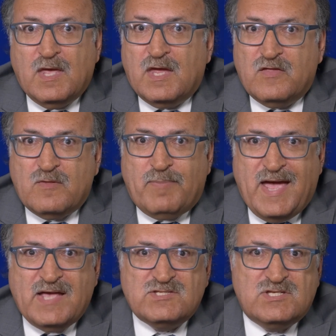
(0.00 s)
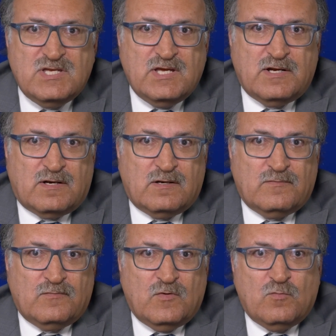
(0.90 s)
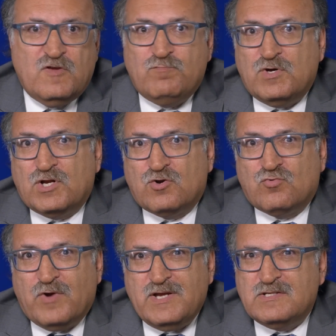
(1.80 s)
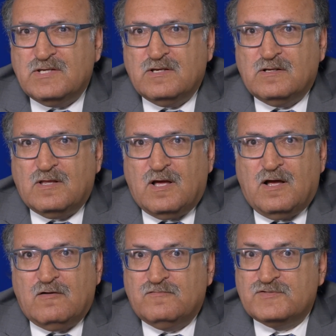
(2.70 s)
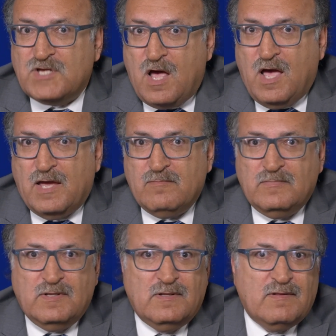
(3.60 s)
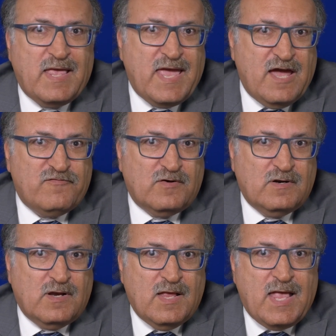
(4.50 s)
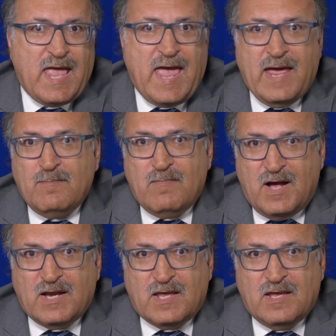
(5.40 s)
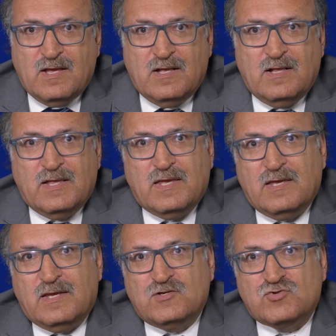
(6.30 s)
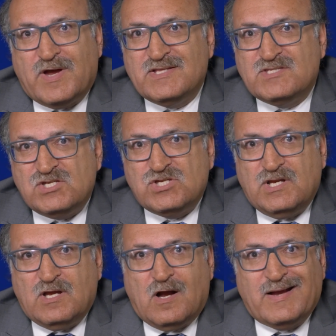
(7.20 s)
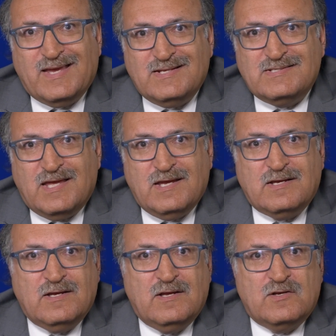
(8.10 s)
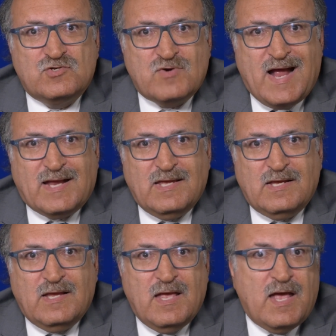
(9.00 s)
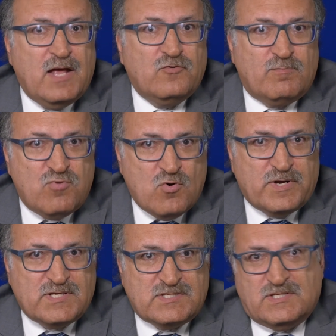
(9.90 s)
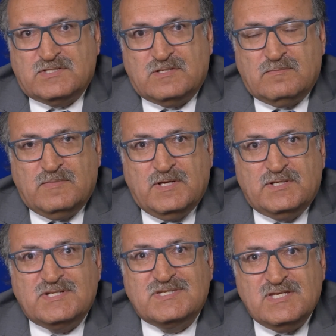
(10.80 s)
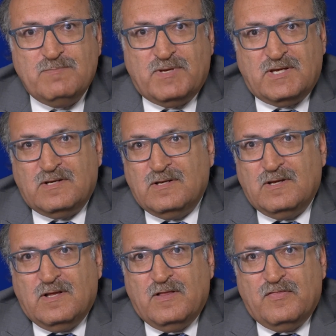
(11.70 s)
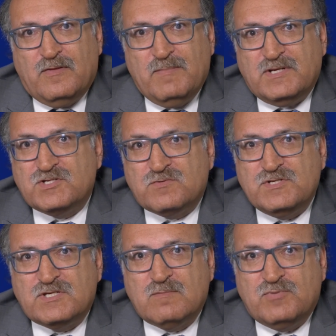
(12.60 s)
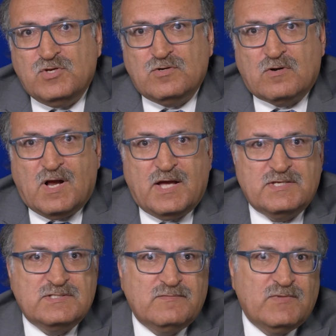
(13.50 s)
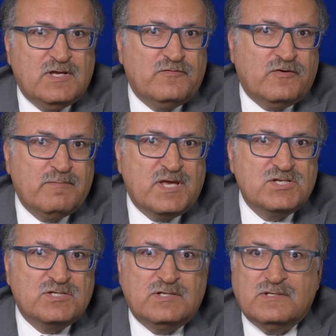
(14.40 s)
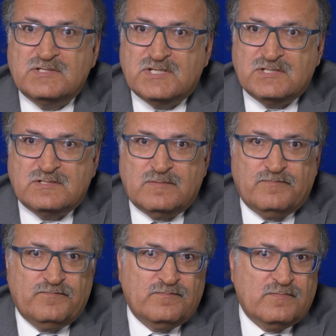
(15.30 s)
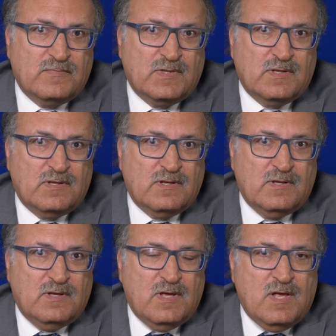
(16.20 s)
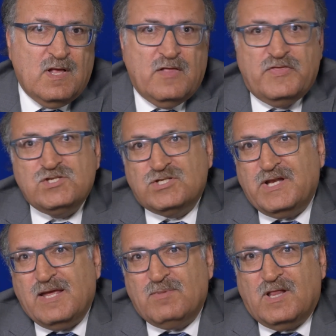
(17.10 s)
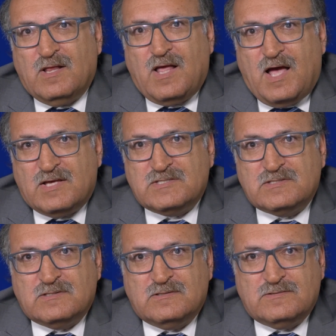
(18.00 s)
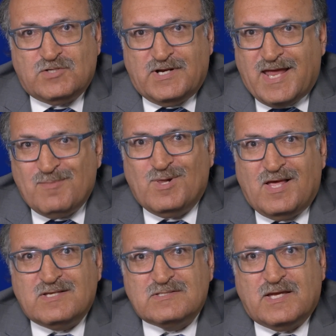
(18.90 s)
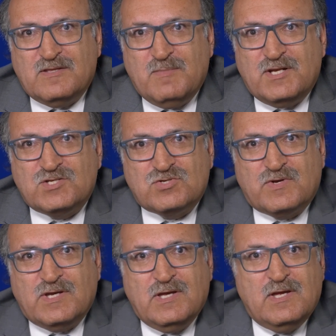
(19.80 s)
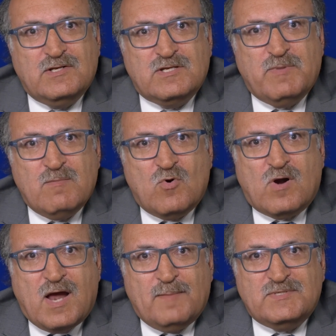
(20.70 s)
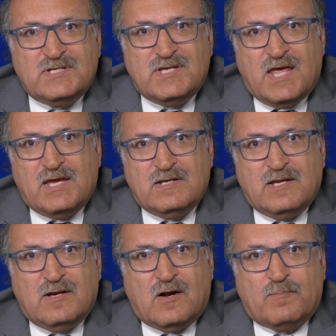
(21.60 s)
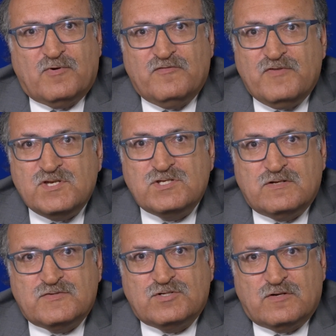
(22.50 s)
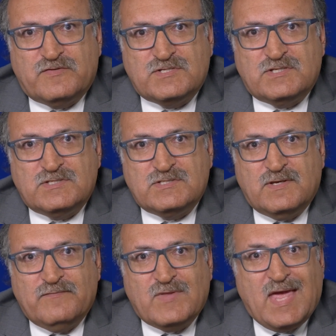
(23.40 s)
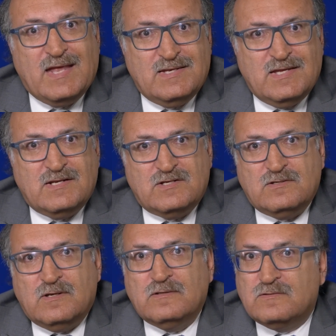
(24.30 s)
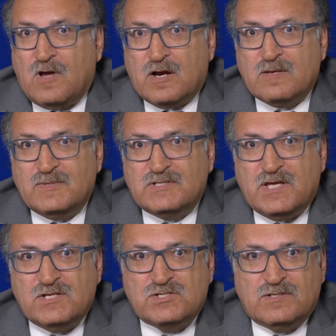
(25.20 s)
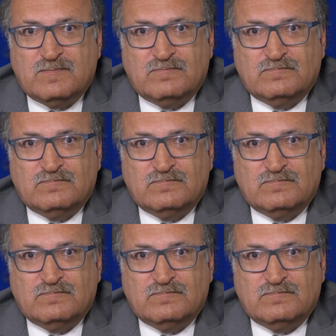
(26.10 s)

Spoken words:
In the past year, we've put a great deal of time, effort, and money in transitioning our intake, tracking, and reporting system to CPIN, the ministry's computerized information system. This should enable us and the ministry to be more up-to-date in our provision of services and needed documentation.